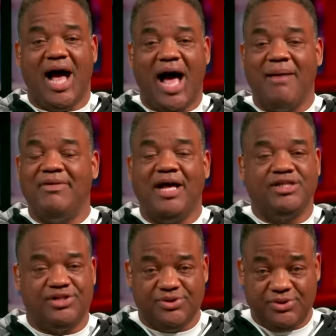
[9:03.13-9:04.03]
I'm not
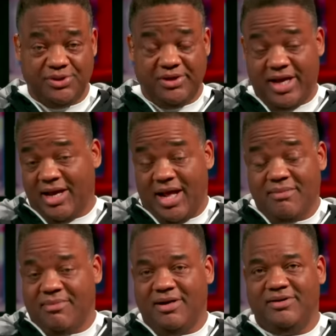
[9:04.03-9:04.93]
sure,
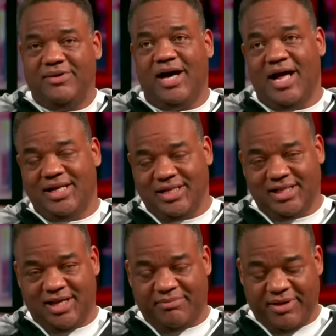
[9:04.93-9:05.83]
well, I
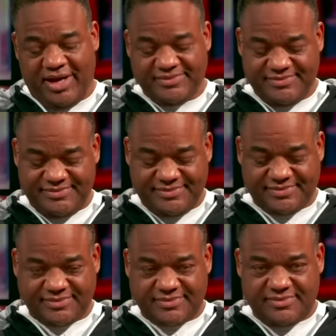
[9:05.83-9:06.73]
take that back.
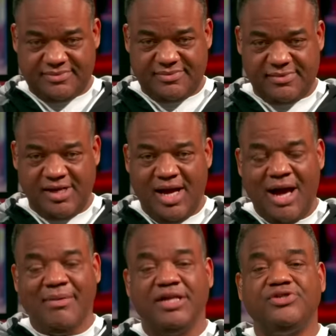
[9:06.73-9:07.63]

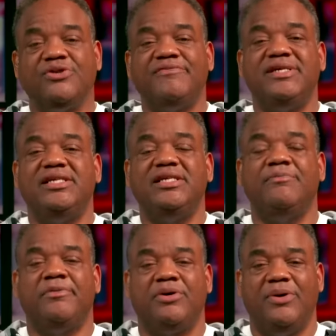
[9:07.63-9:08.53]
I'm not sure if the
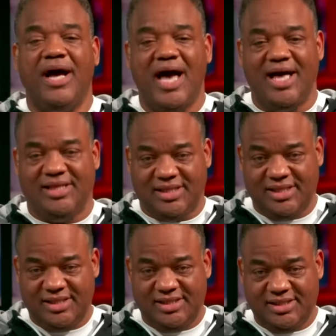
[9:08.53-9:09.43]
typical
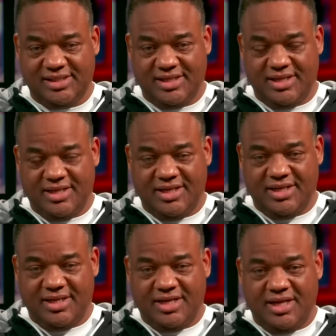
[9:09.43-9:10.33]
athlete
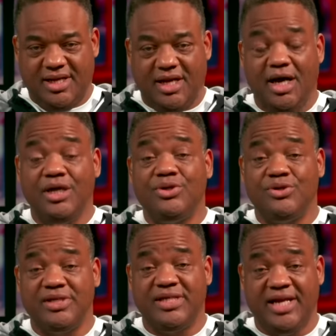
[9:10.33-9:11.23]

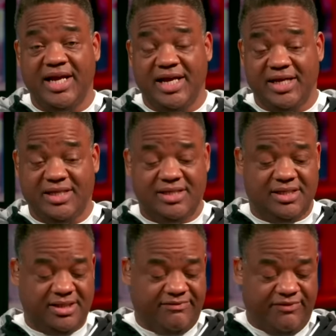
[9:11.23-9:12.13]
understands
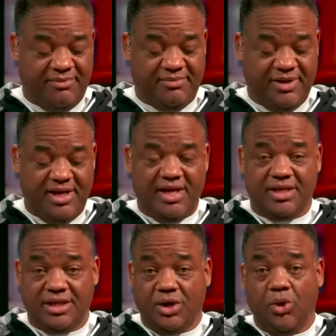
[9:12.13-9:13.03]
from
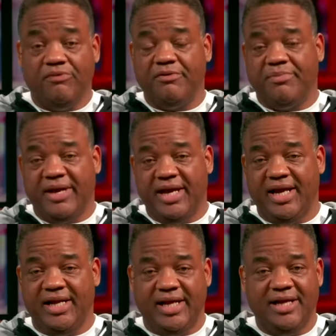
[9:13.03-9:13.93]
the
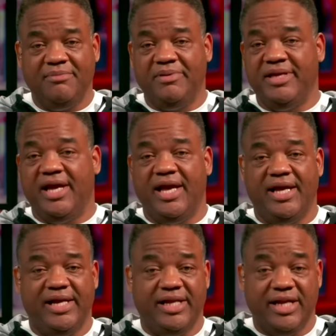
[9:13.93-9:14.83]
overpaid
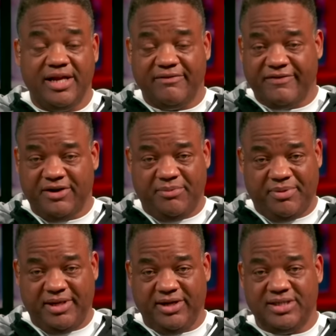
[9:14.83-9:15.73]
NBA and NFL
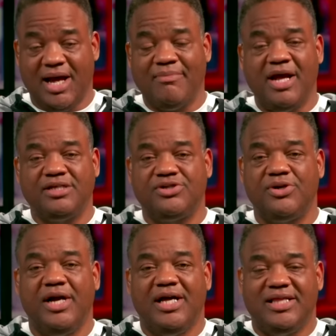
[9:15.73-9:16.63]
players. I'm not
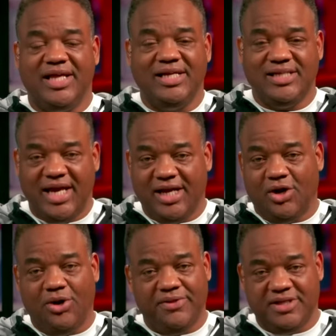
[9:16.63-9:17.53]
sure. They take
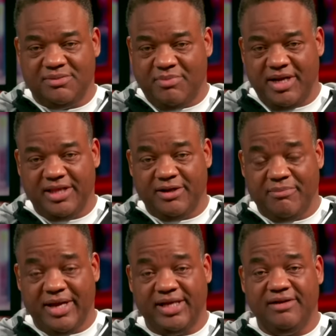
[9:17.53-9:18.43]
all this money they're
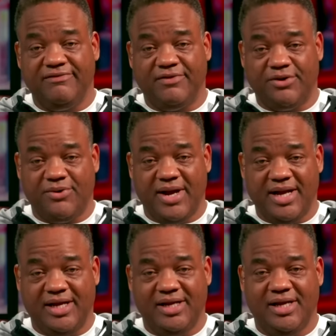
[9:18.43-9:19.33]
making for
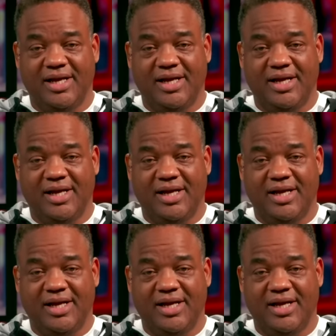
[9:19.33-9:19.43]
granted.